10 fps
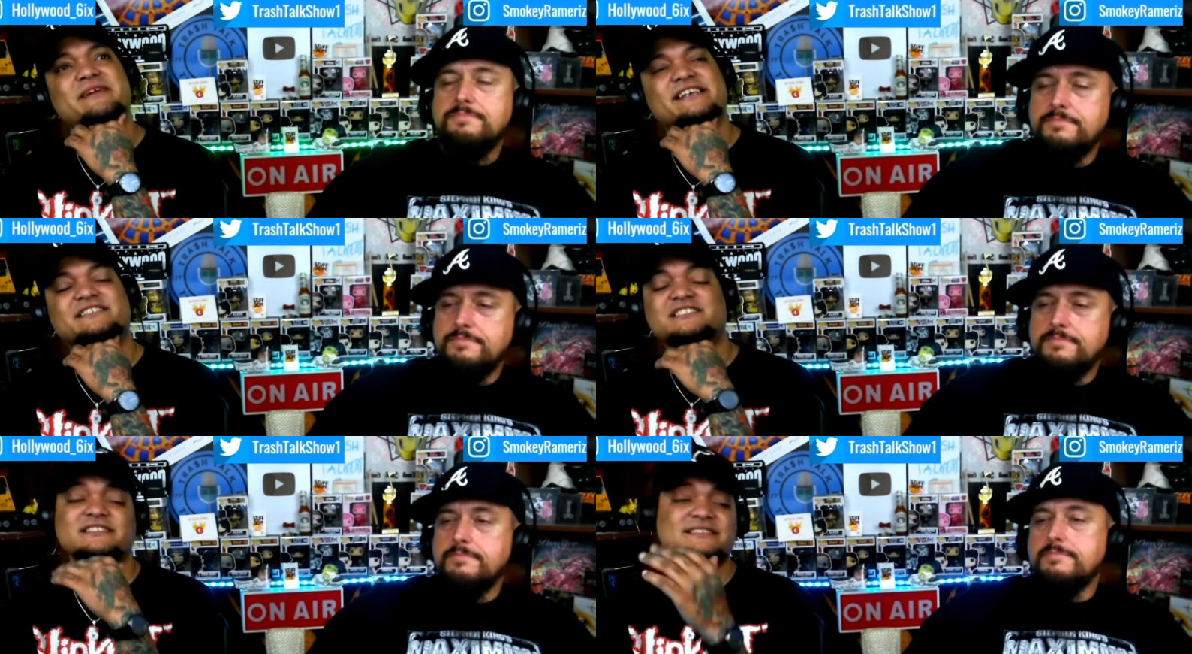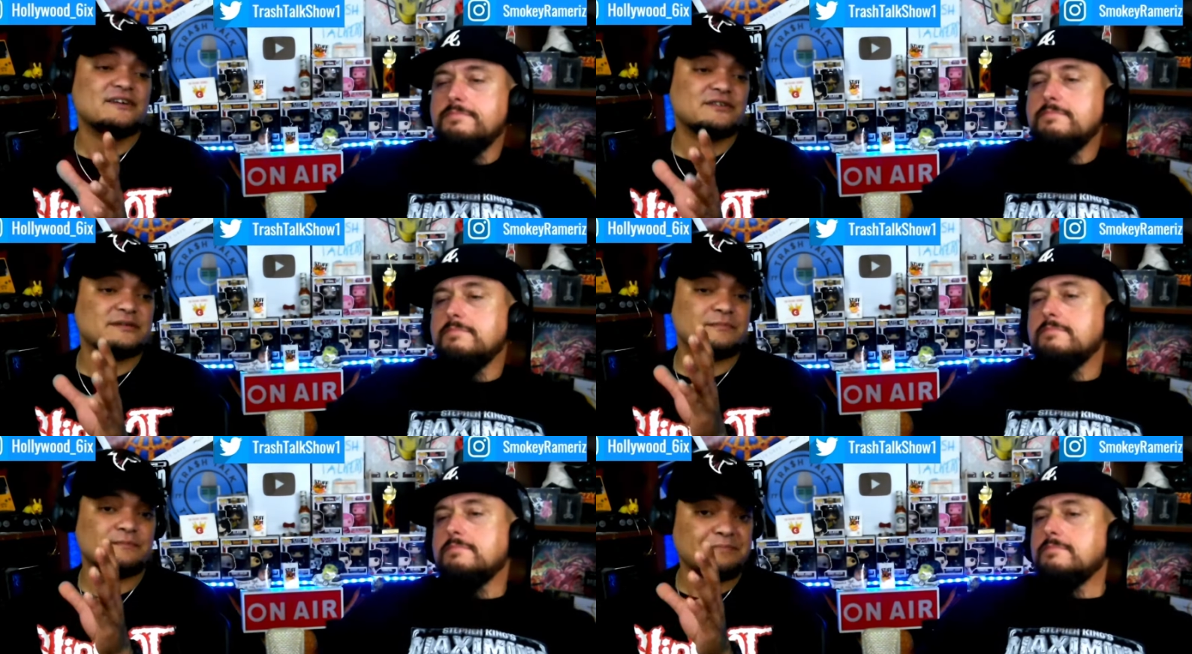Speaker 1: it back, because she
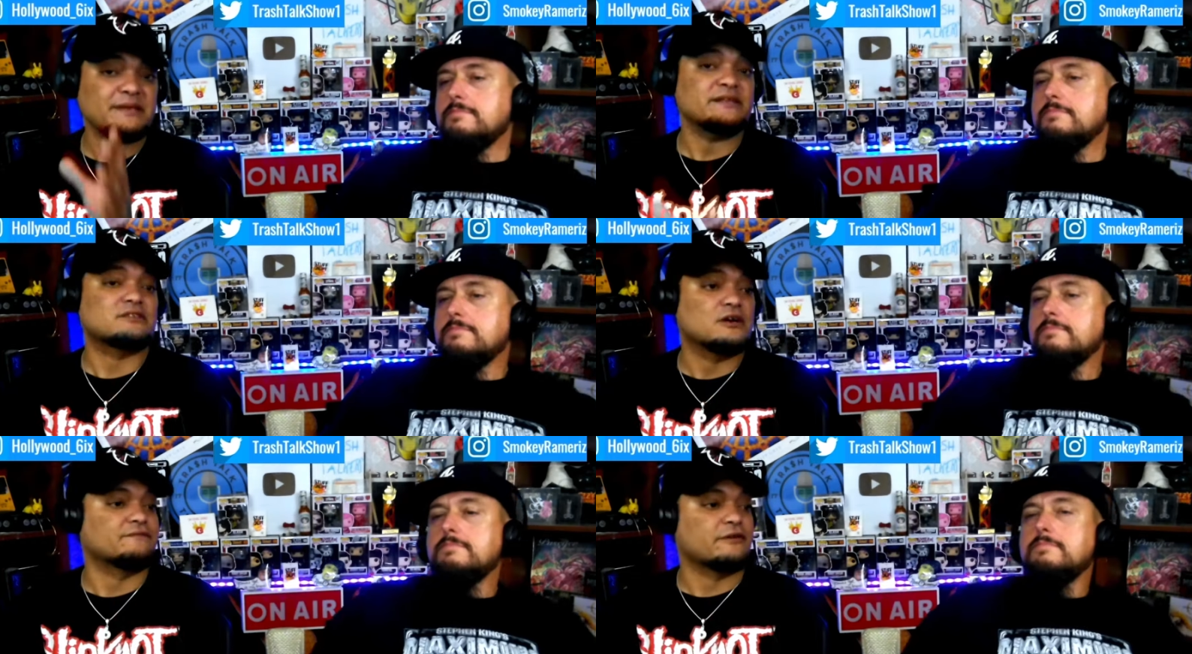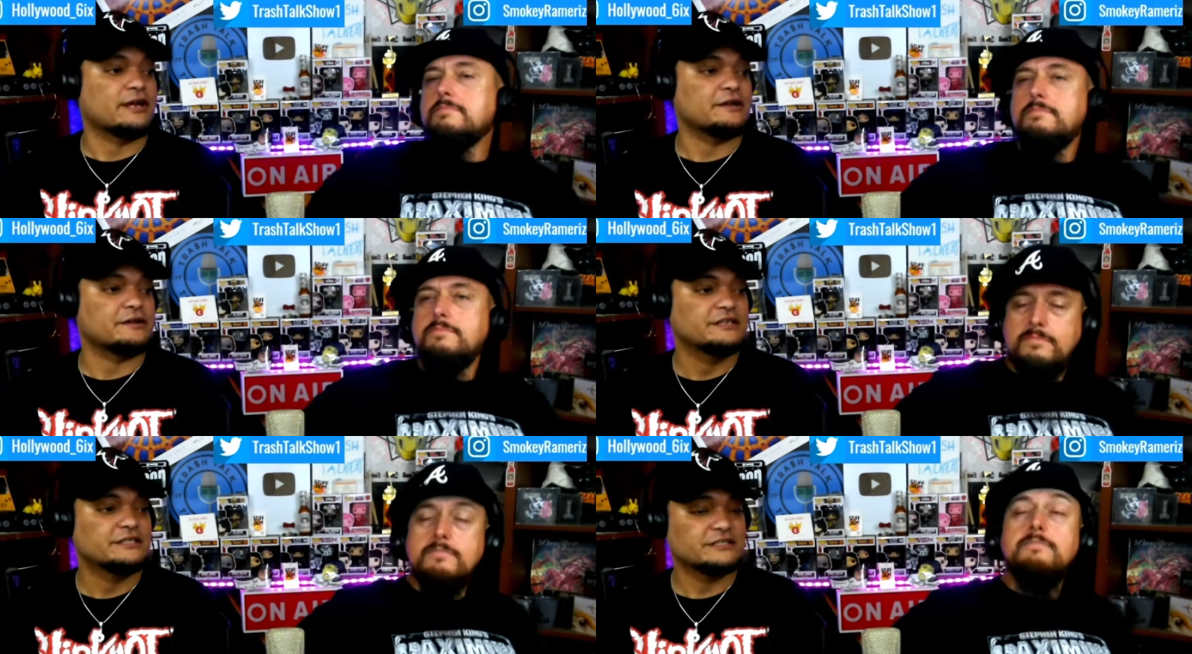sounded pissed off right
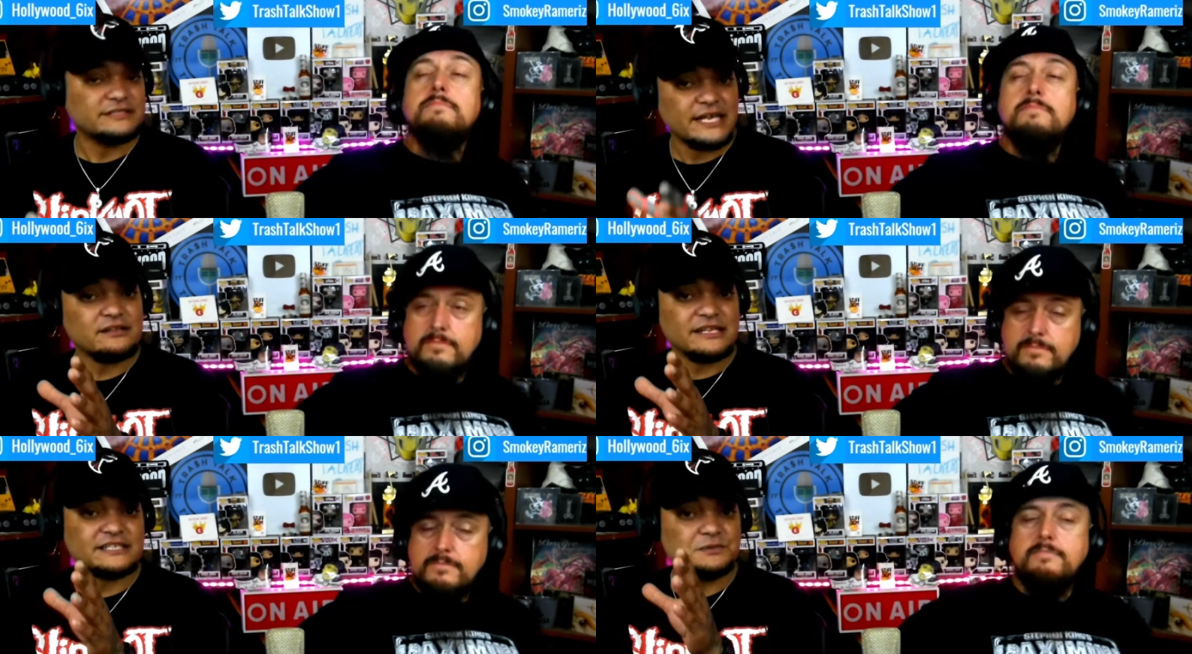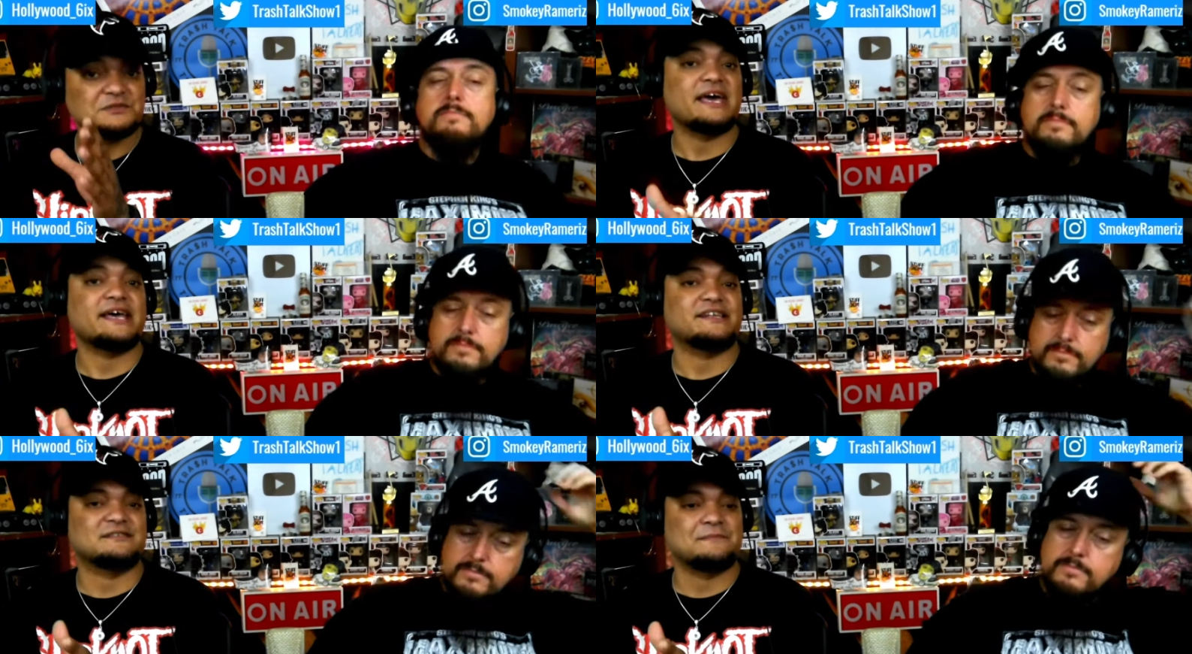here. Mm-hmm. She sounded like she was
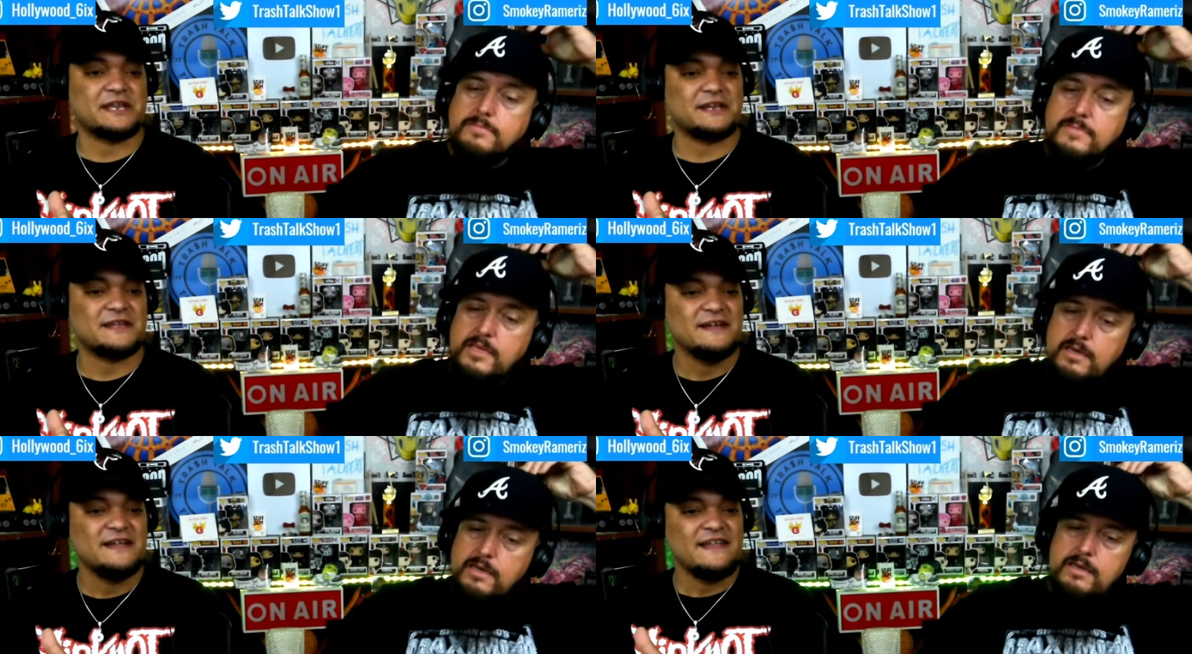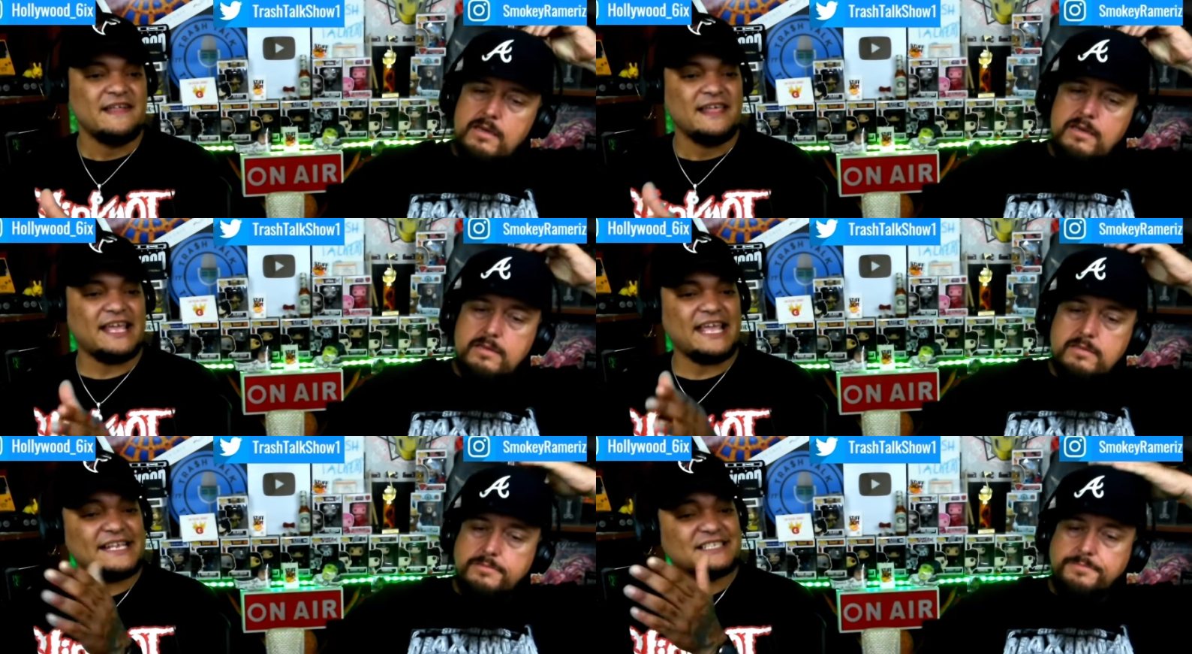mad at somebody. Yeah.
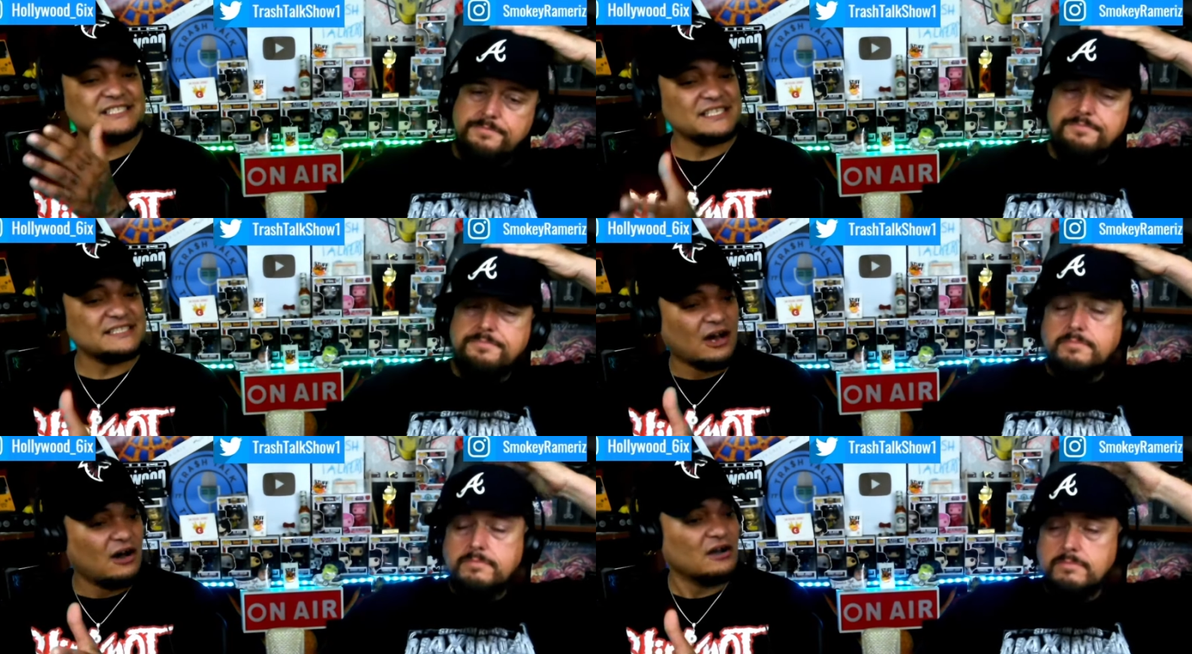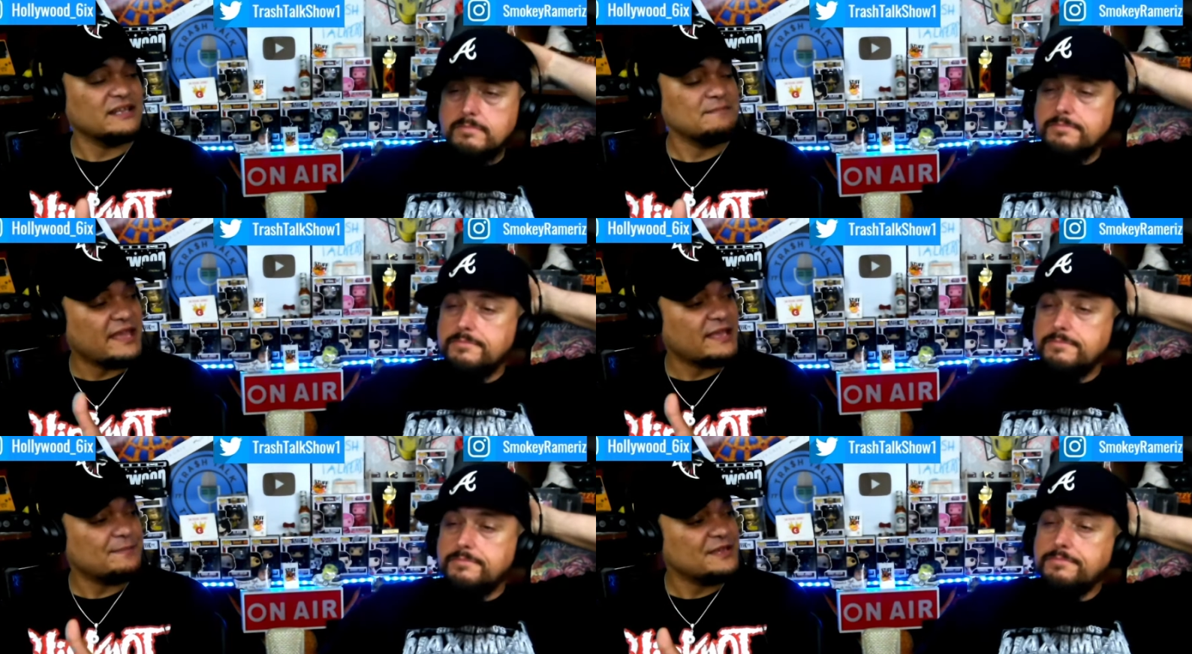Is she talking
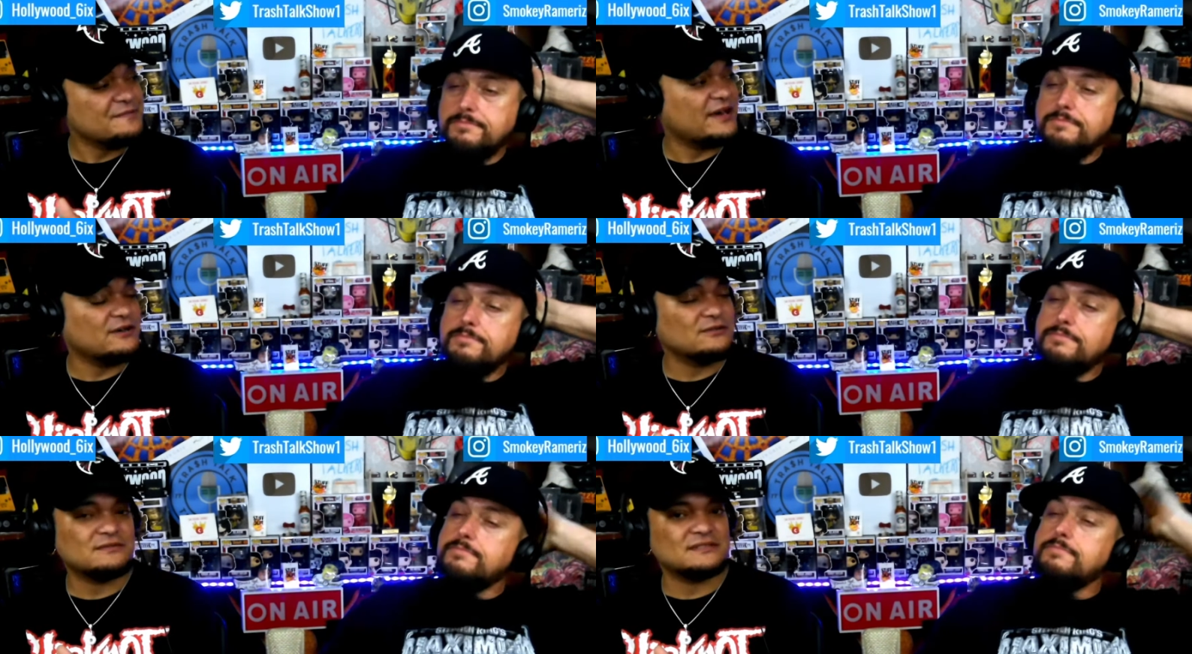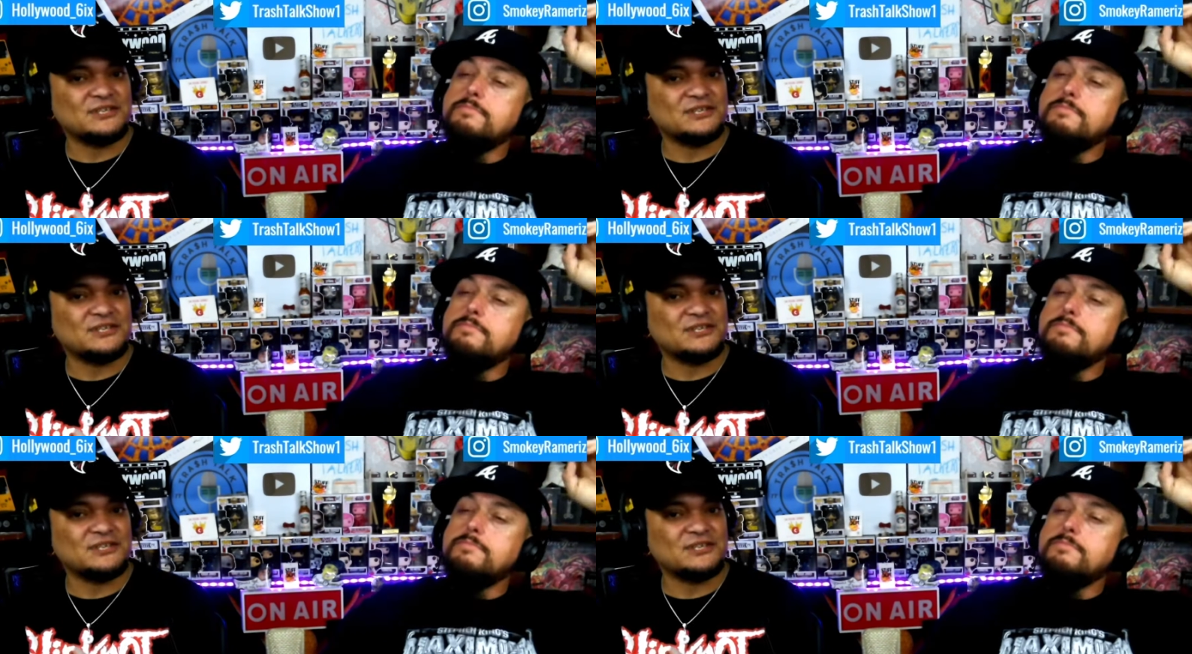maybe about